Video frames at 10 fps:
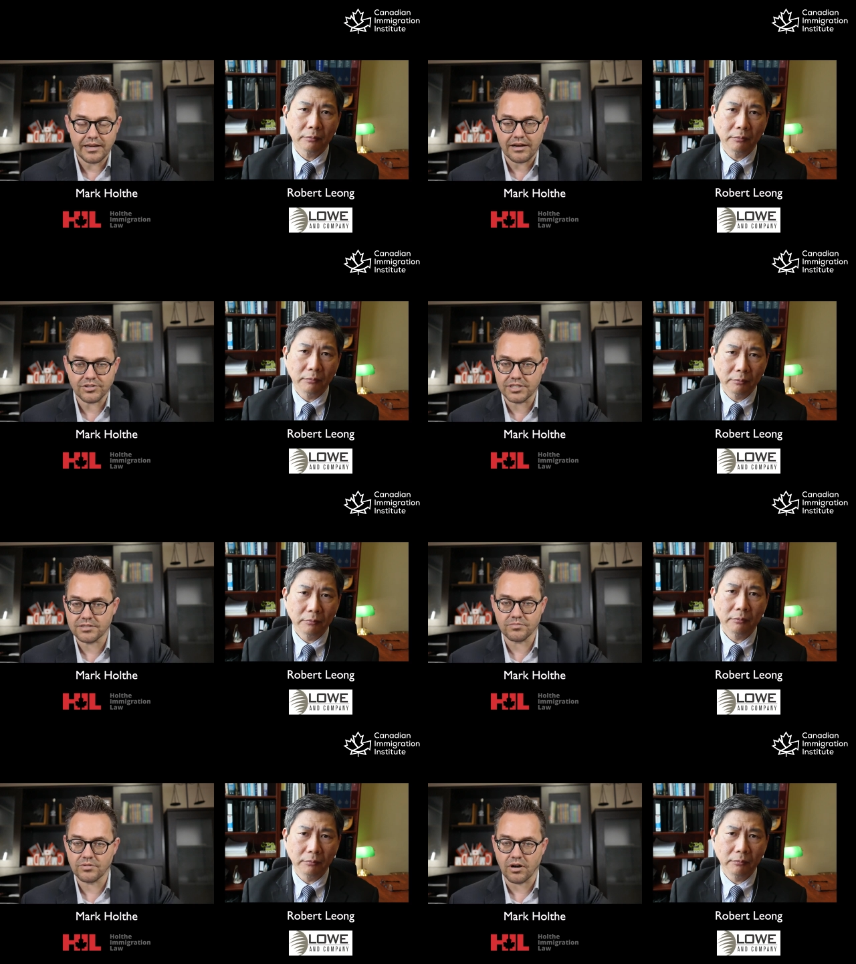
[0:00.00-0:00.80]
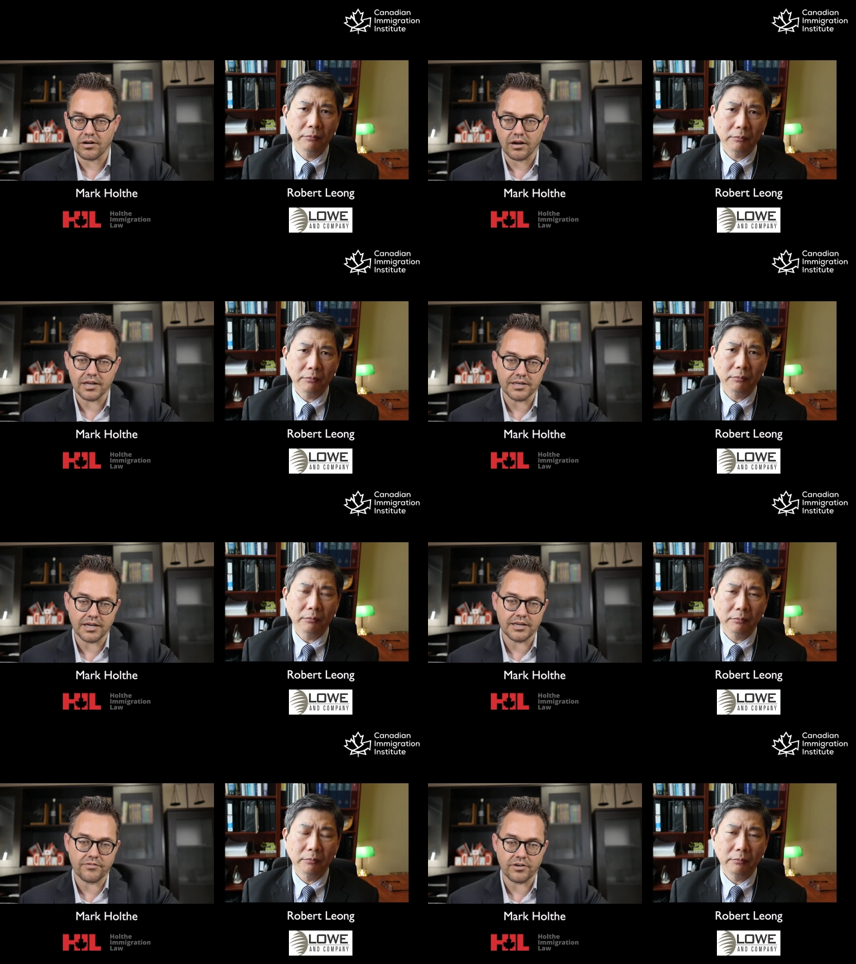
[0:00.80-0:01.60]
Speaker 1: Now she's gone on and
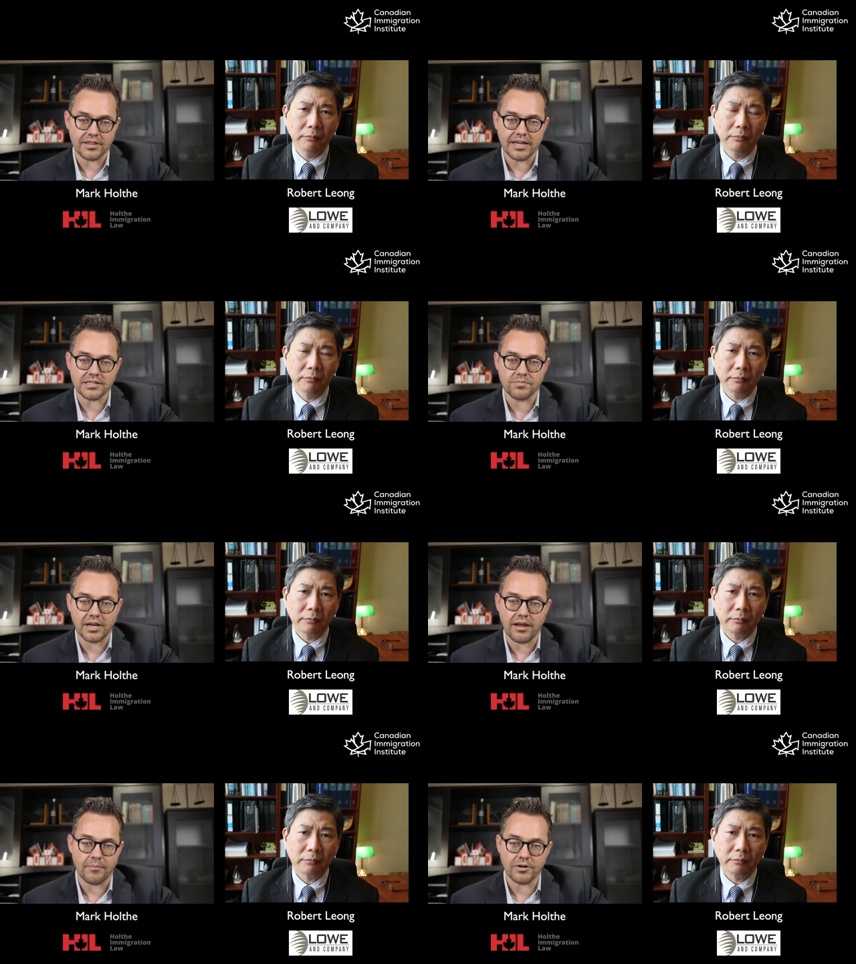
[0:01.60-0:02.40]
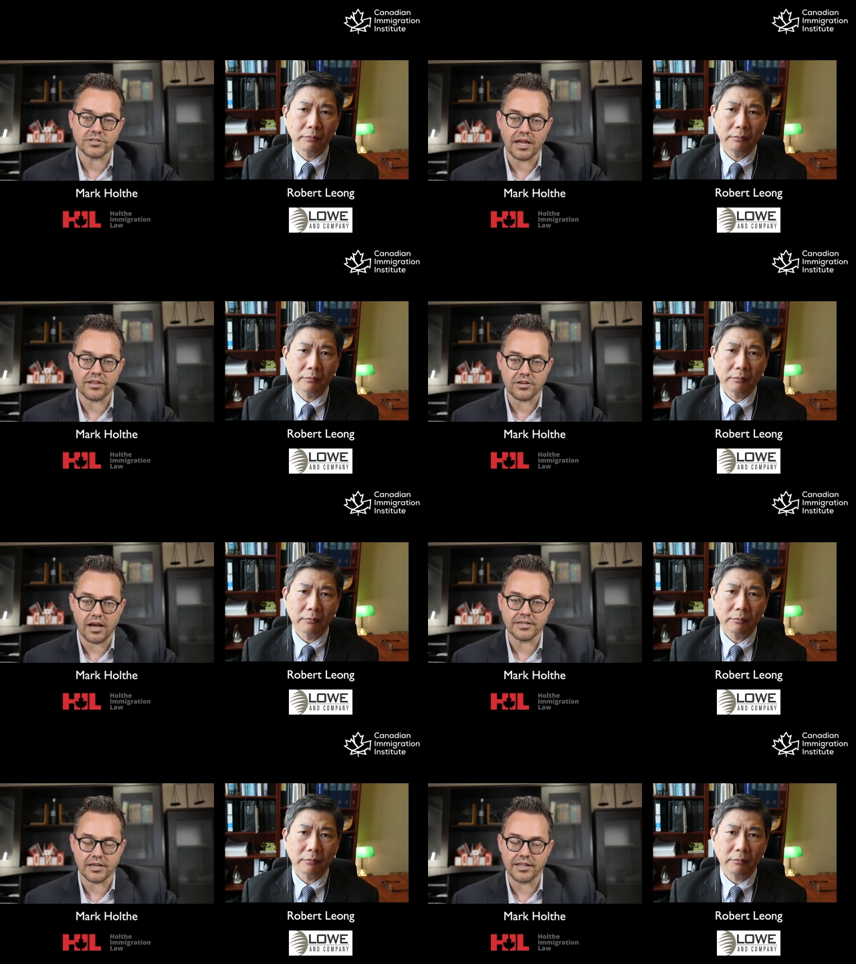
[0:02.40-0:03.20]
done different things, but I personally
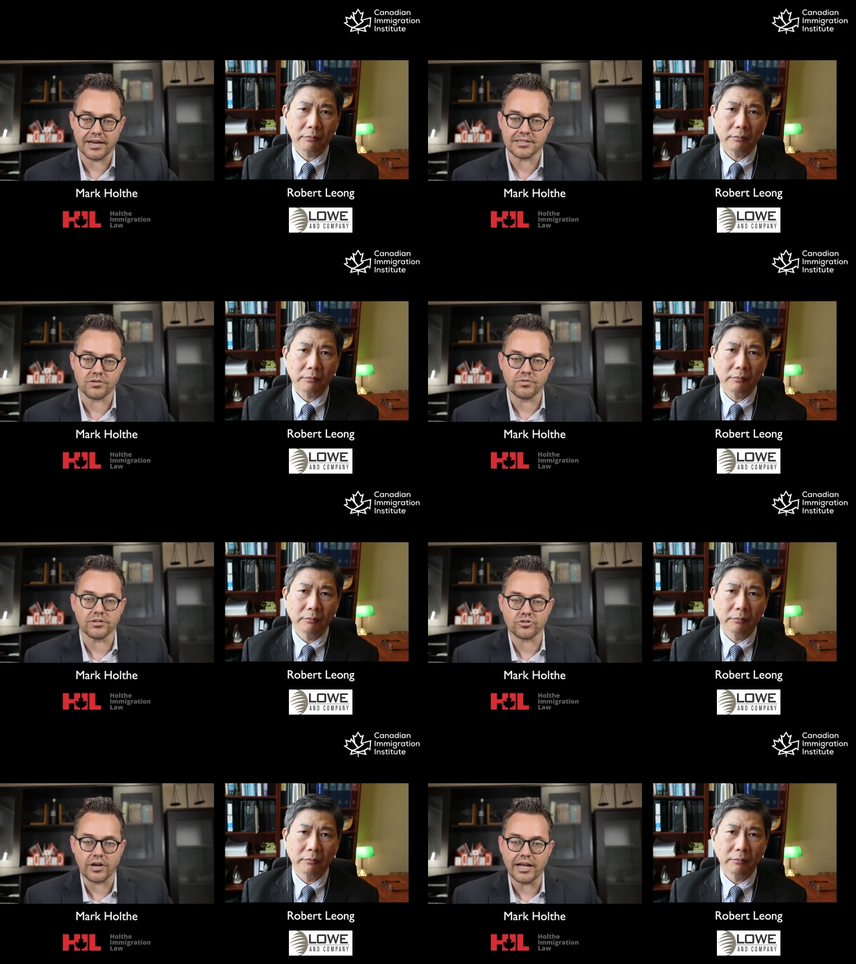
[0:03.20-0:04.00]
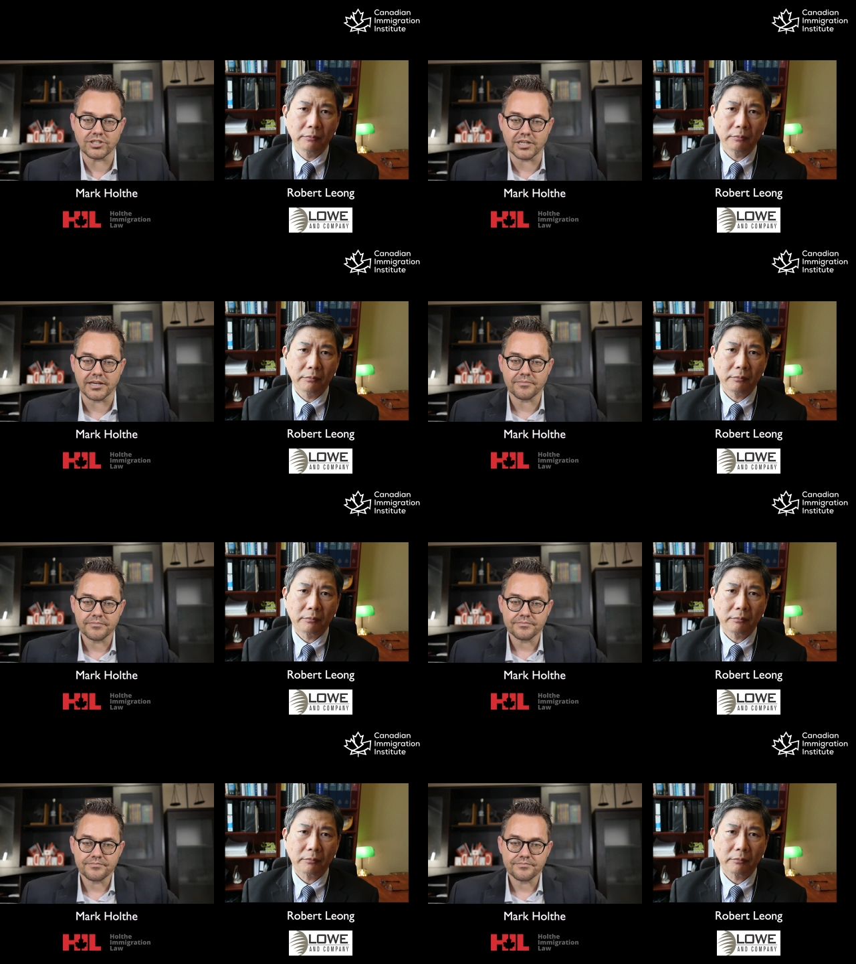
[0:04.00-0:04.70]
saw that as a real tragedy.